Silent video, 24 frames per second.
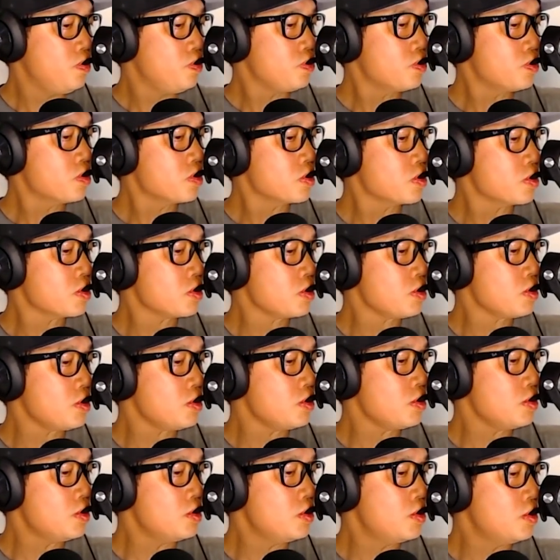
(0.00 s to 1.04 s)
before I get
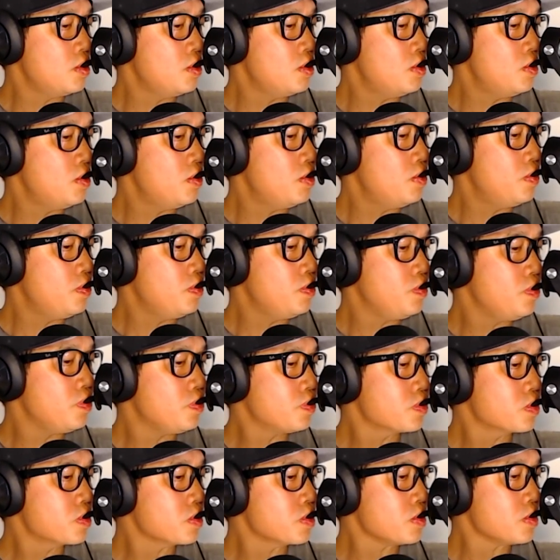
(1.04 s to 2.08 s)
these young men,
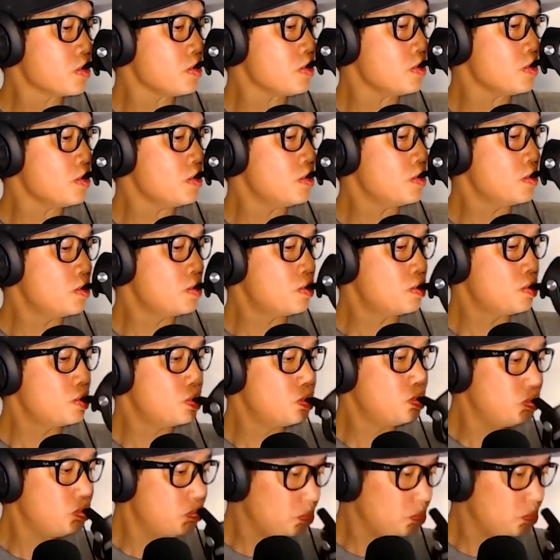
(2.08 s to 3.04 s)
what's your